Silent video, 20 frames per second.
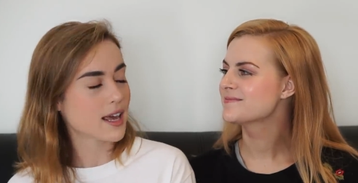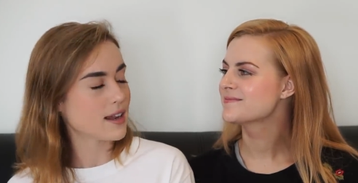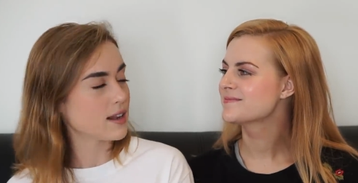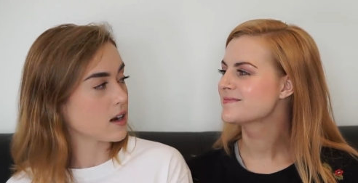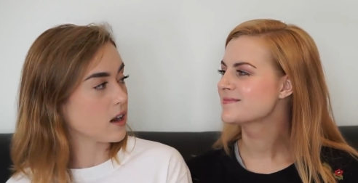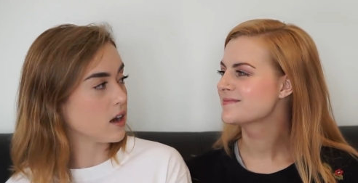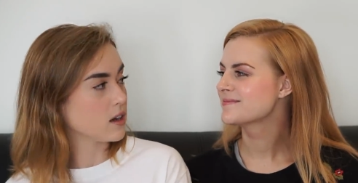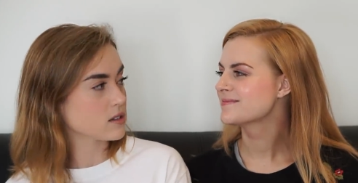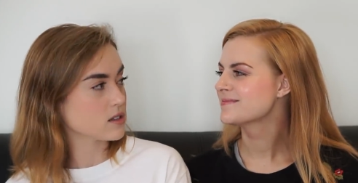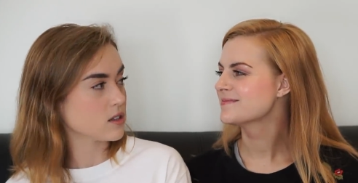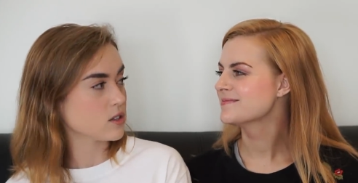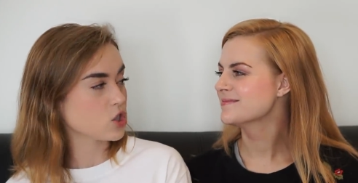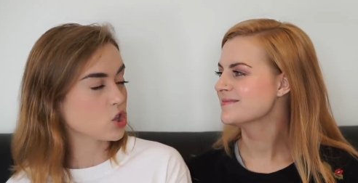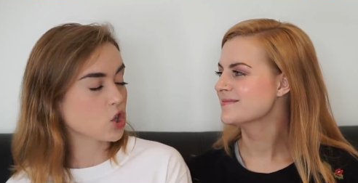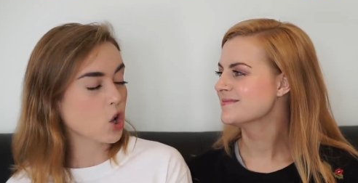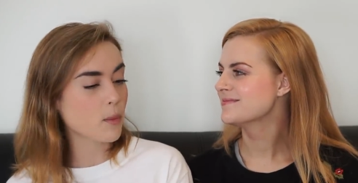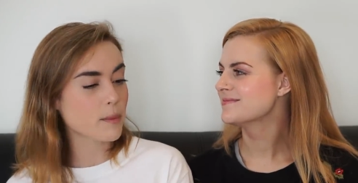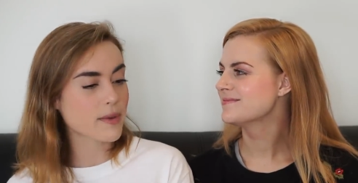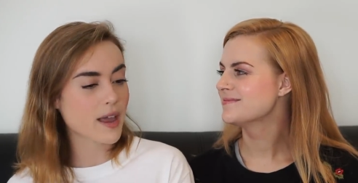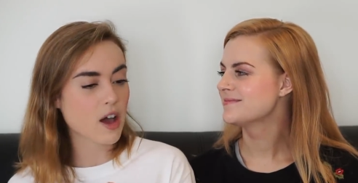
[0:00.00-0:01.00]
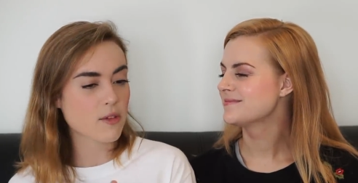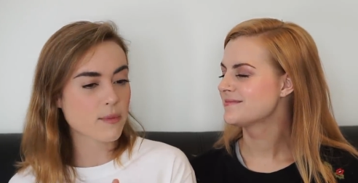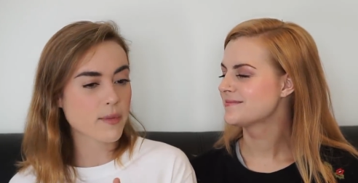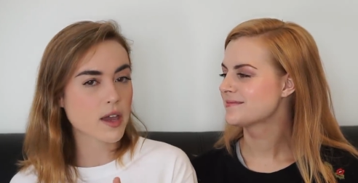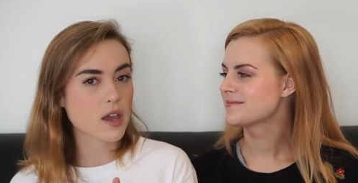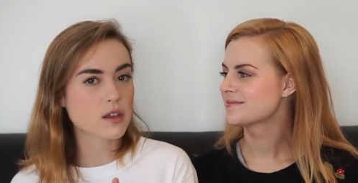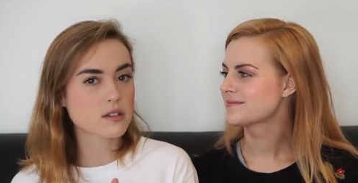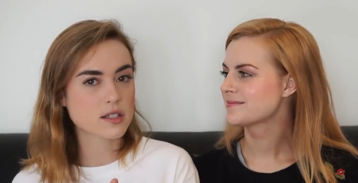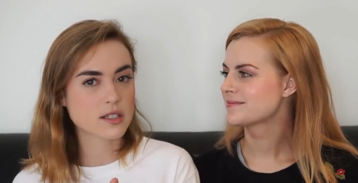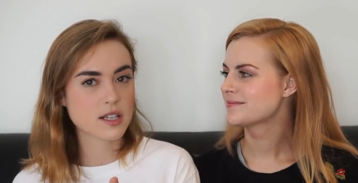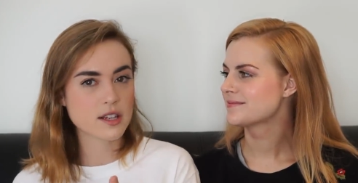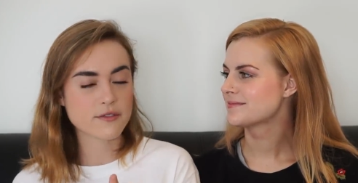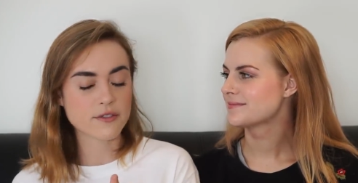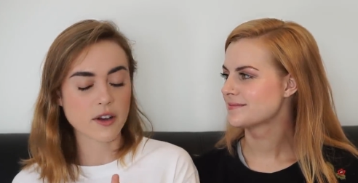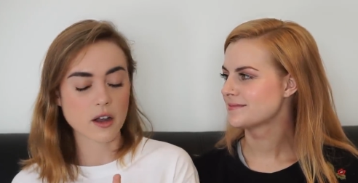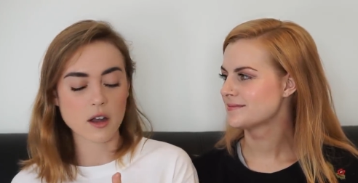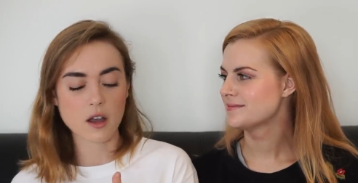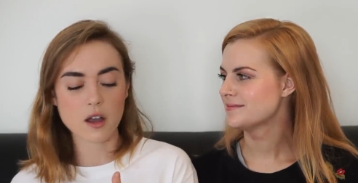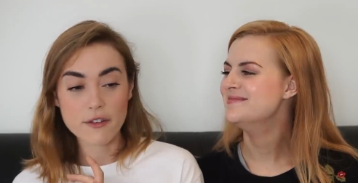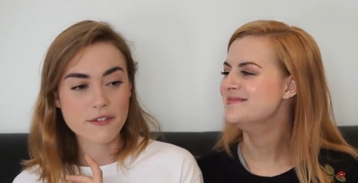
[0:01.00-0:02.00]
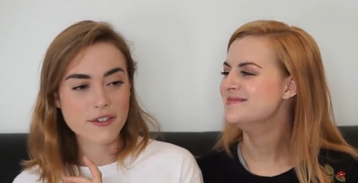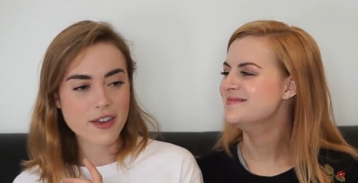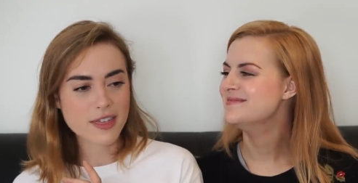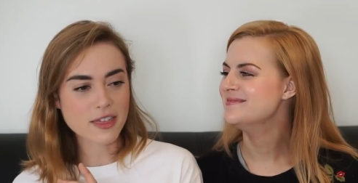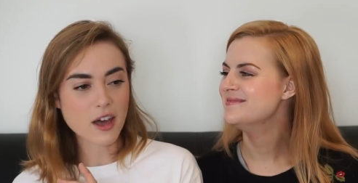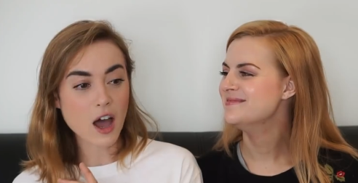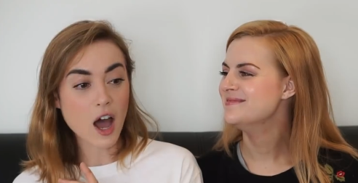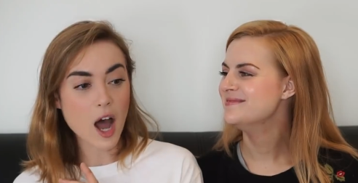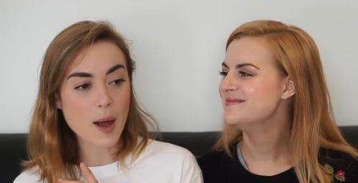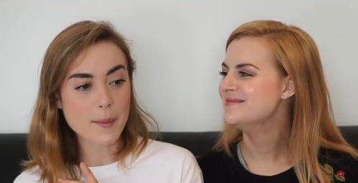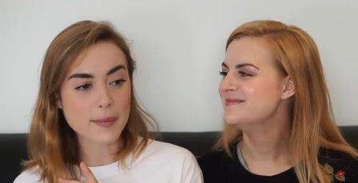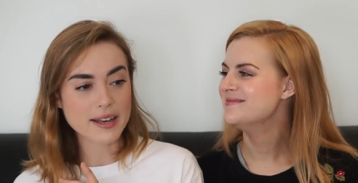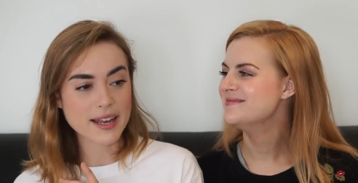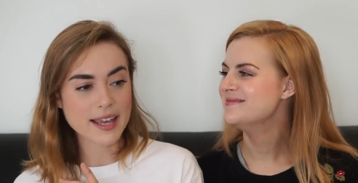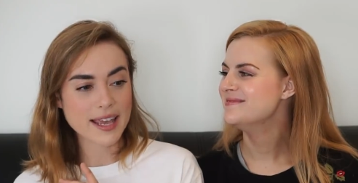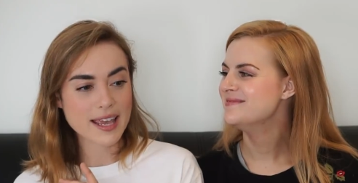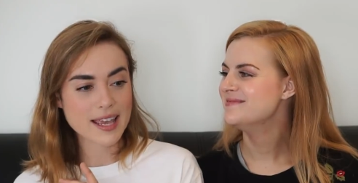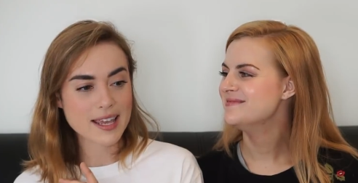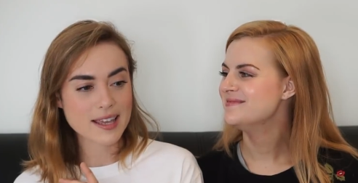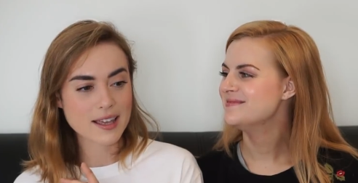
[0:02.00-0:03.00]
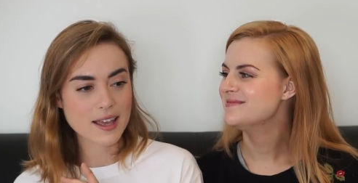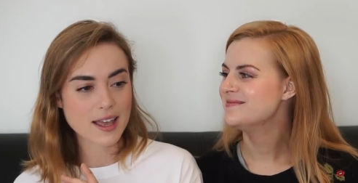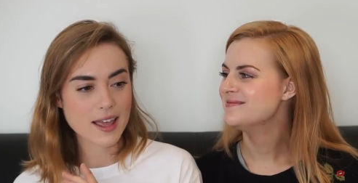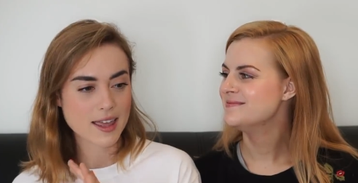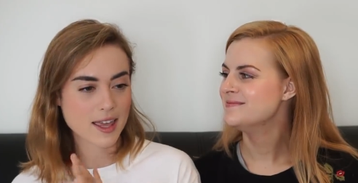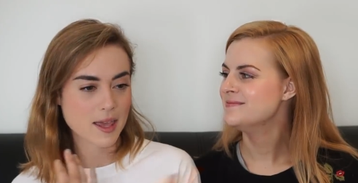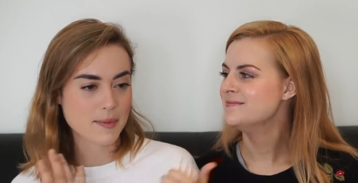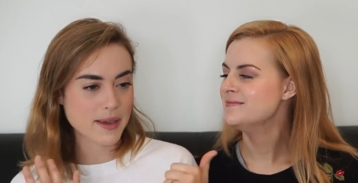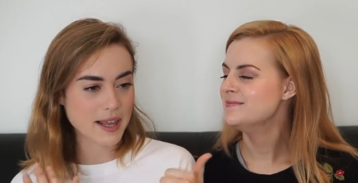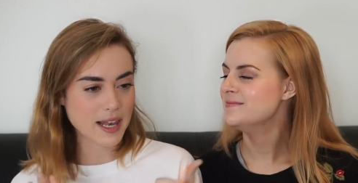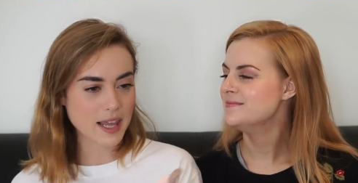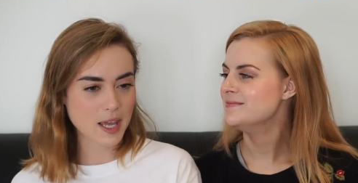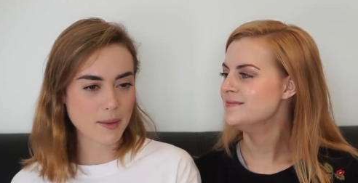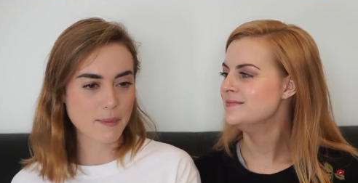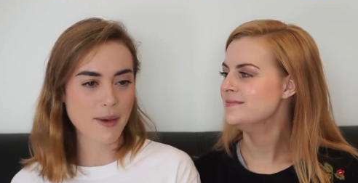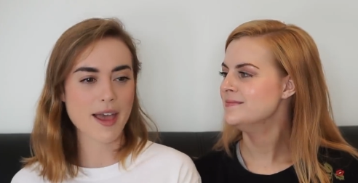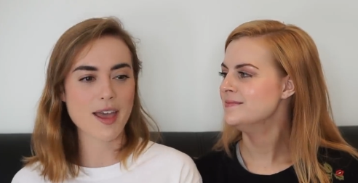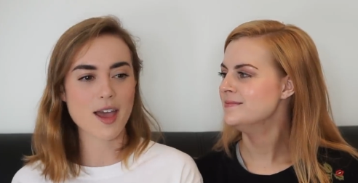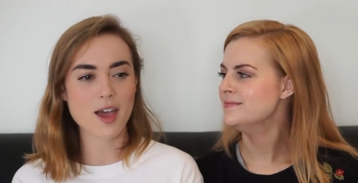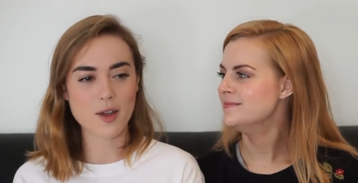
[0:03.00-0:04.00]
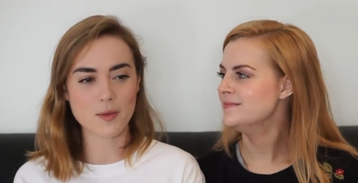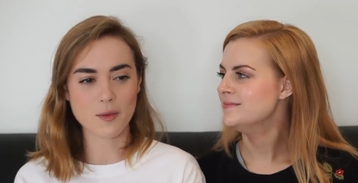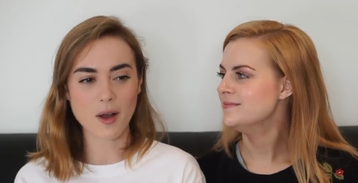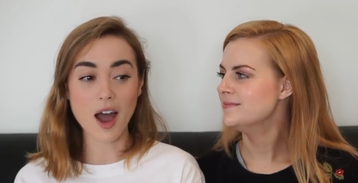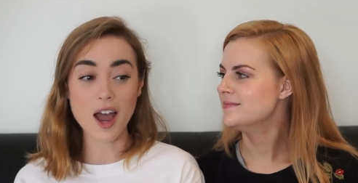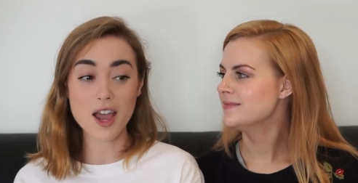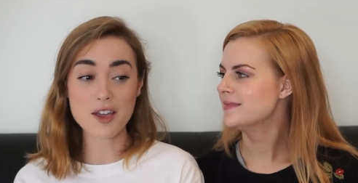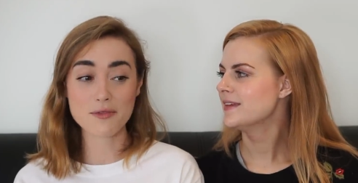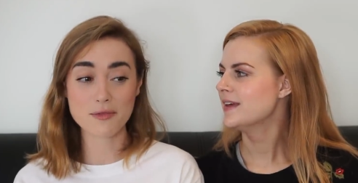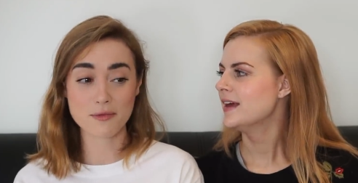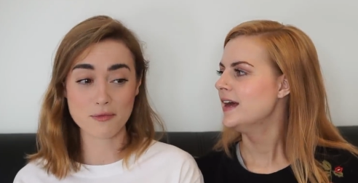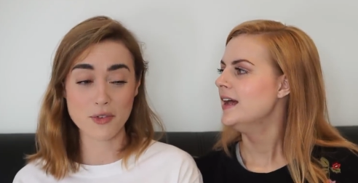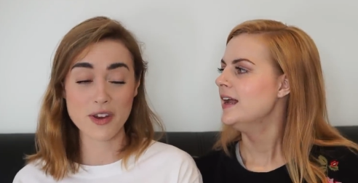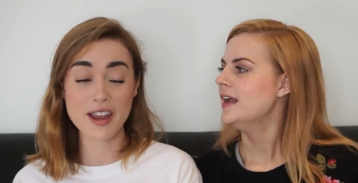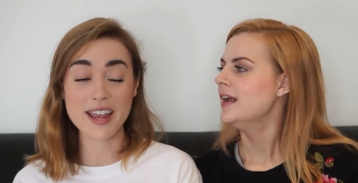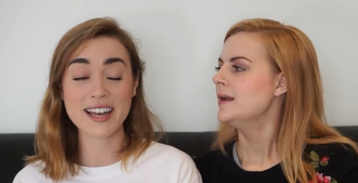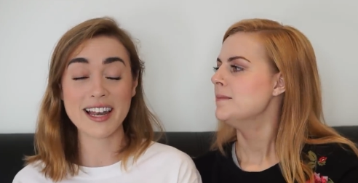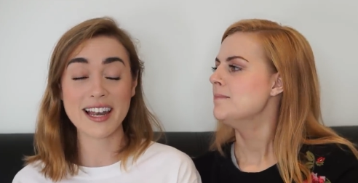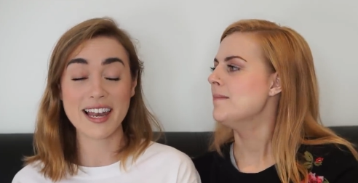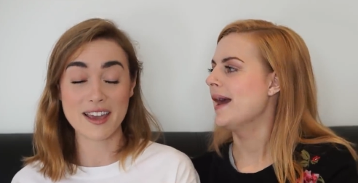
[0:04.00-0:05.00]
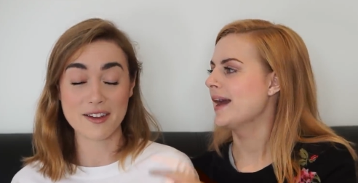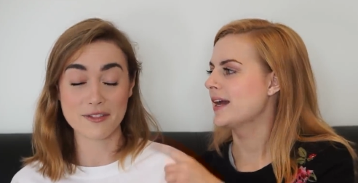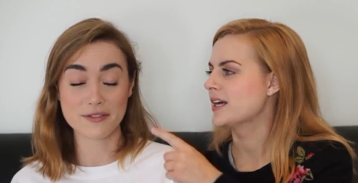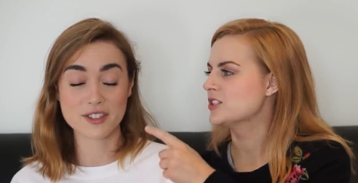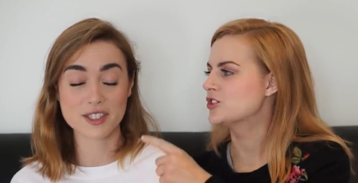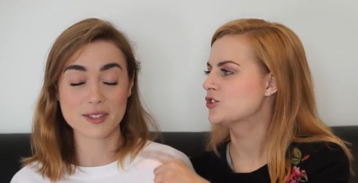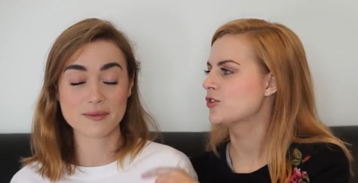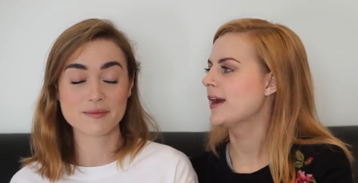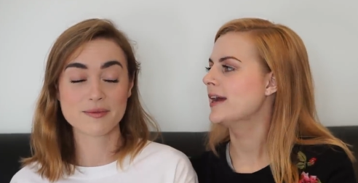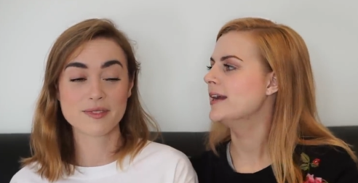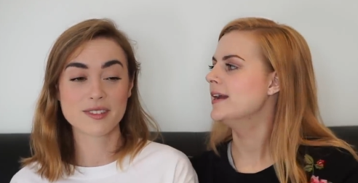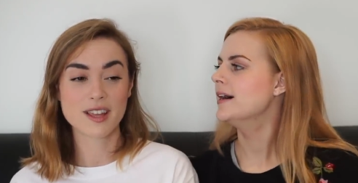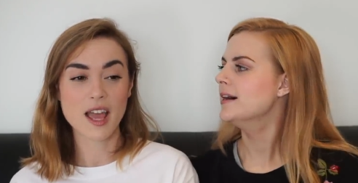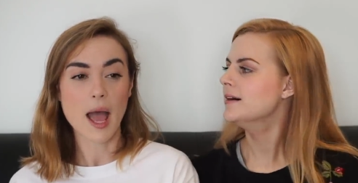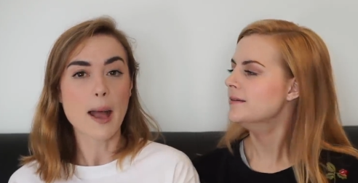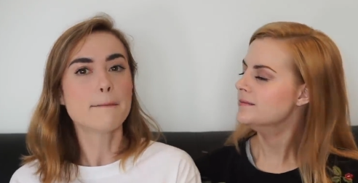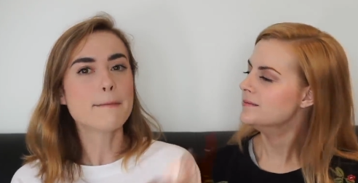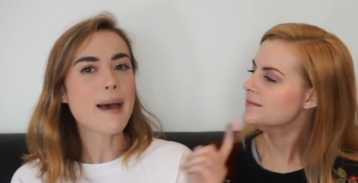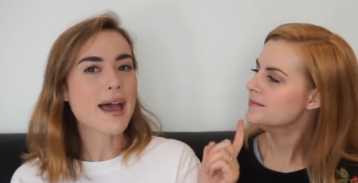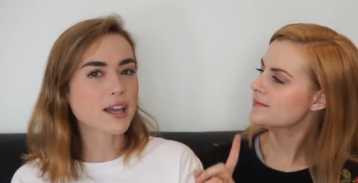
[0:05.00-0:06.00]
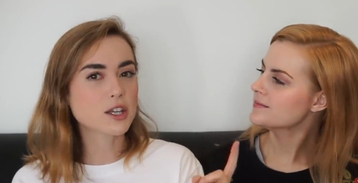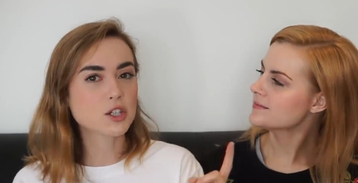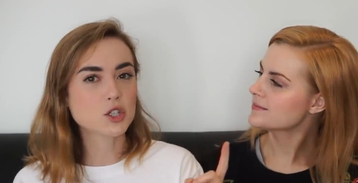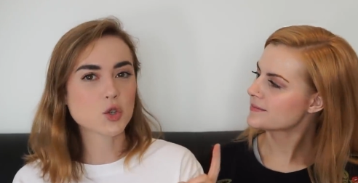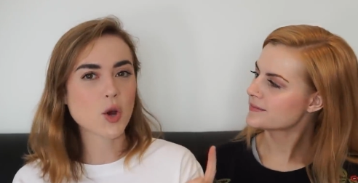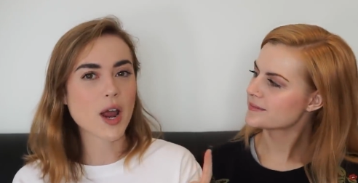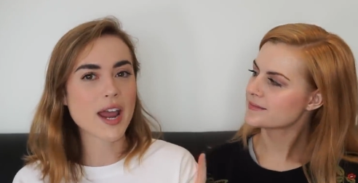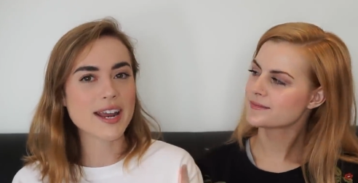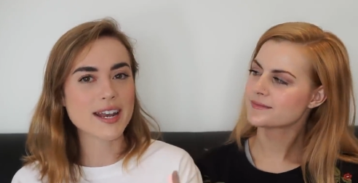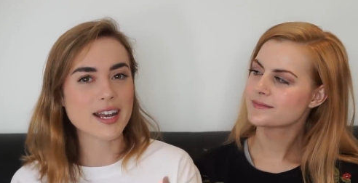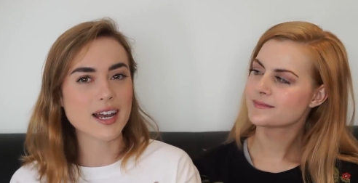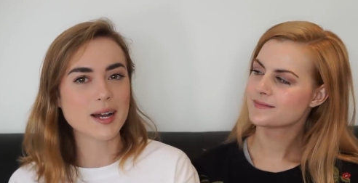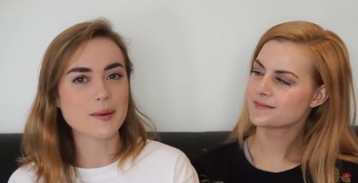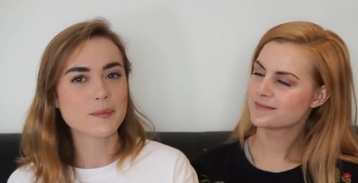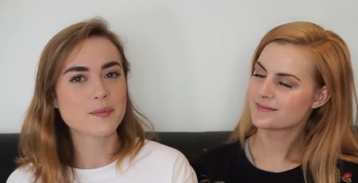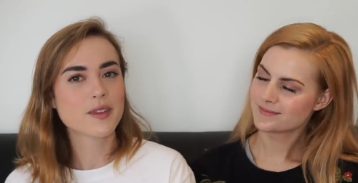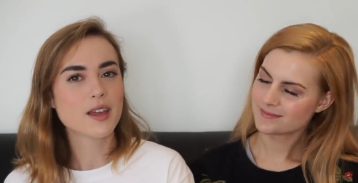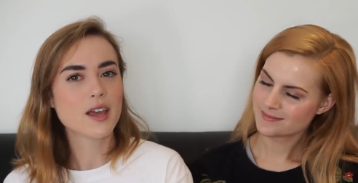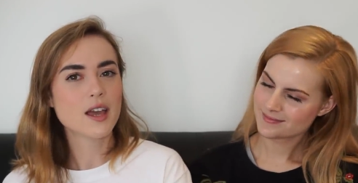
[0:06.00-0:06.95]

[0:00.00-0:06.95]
Speaker 1: Kelly Clarkson. She got me out of my OCD funk. Fifth Harmony, Camila Cabello. I've really Meghan Trainor. Meghan Trainor.